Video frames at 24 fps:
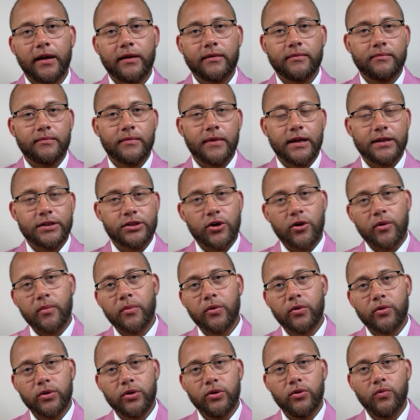like a
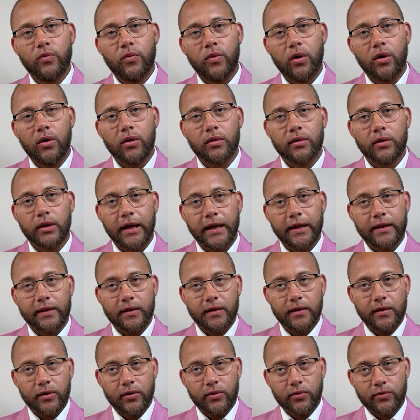terminal you walk, like
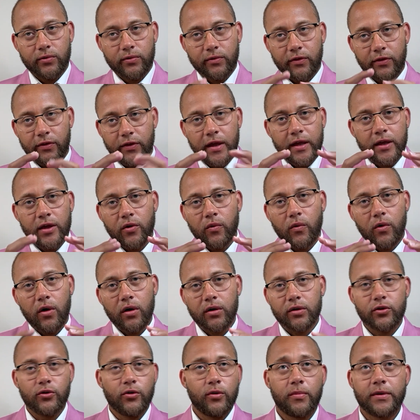the little thing you
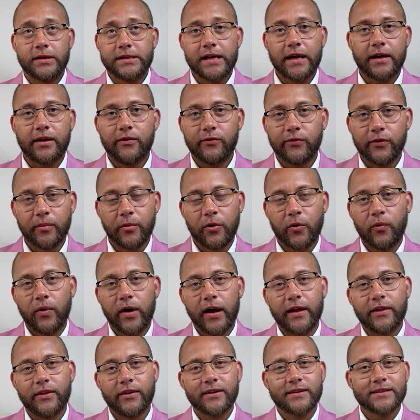walk through to protect you from the
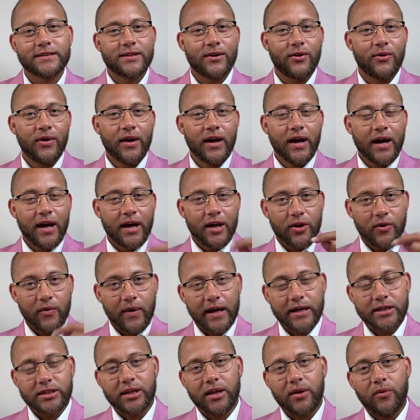weather. So
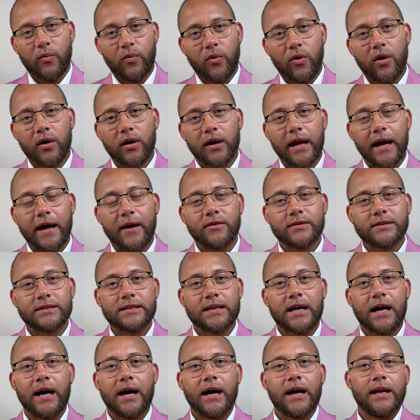you actually walk
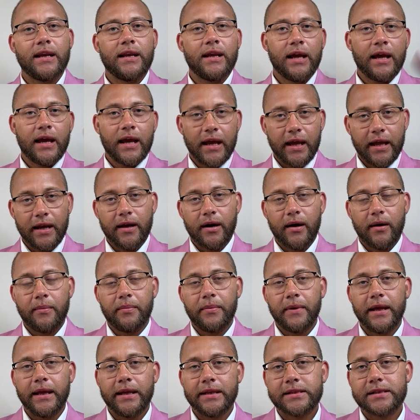outside and
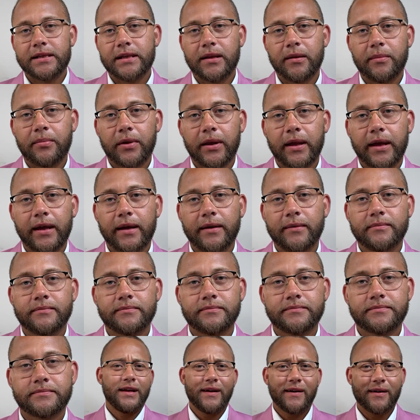up into the plane.
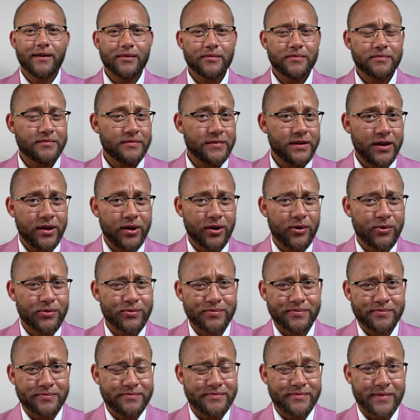There, you
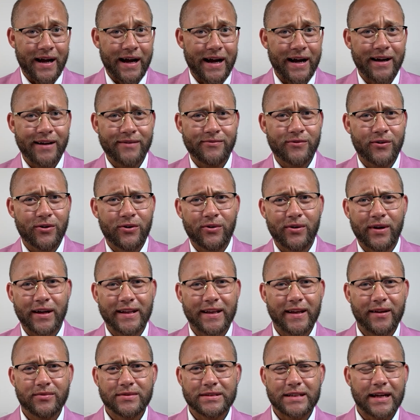know, I rode,
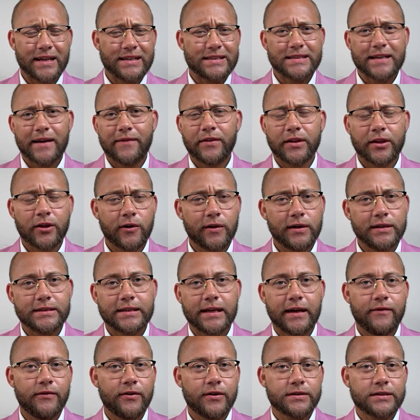I think it was like a
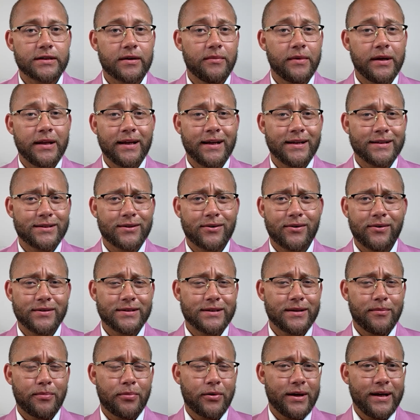737 or something like that. So
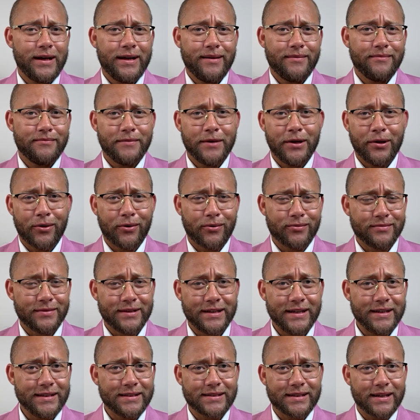it's a pretty, you know,
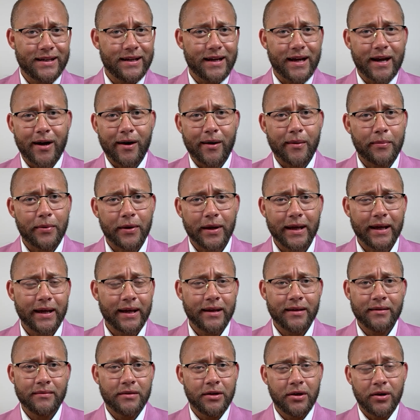decent
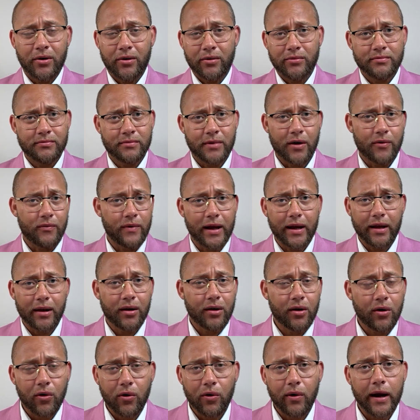airplane, you know, a
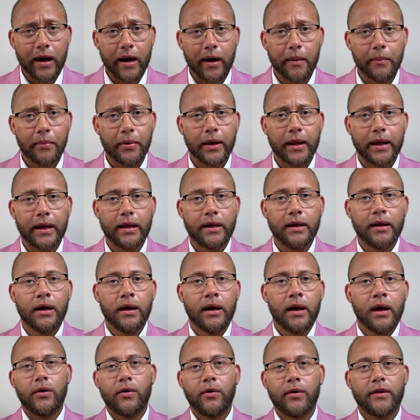regular old airplane.
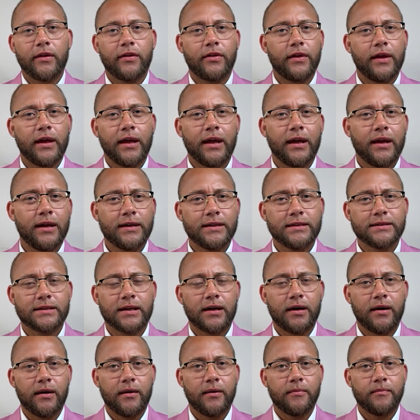The only thing is,
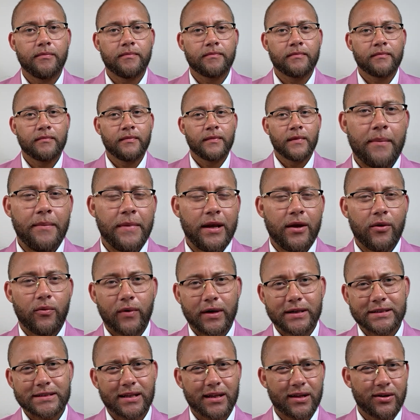I mean, it
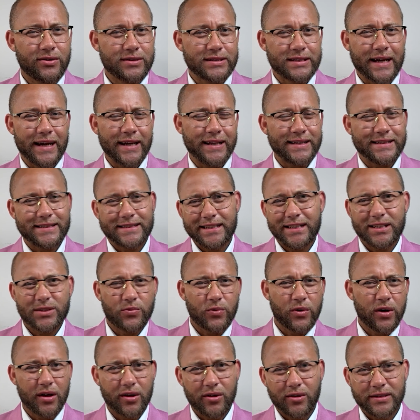was a little tight. The seats
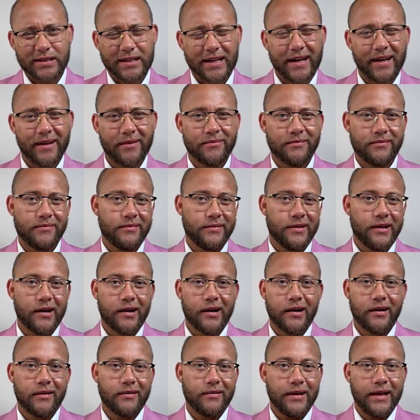were a little tight.
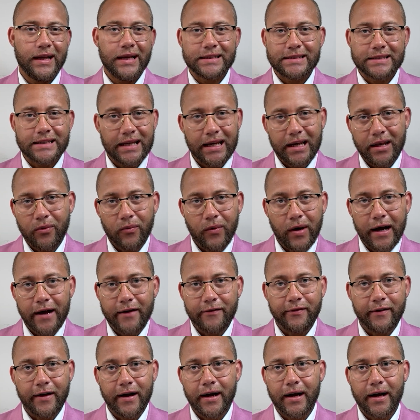There isn't any
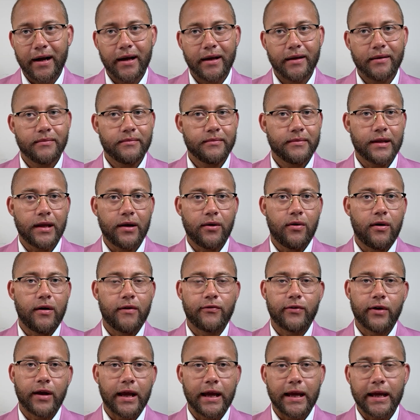Wi-Fi. They don't
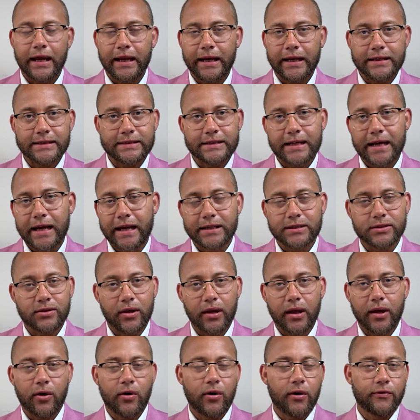offer like any snacks.
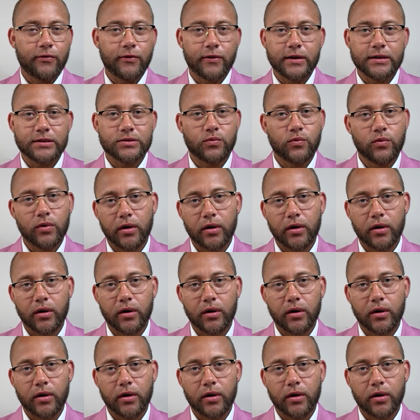All they offer is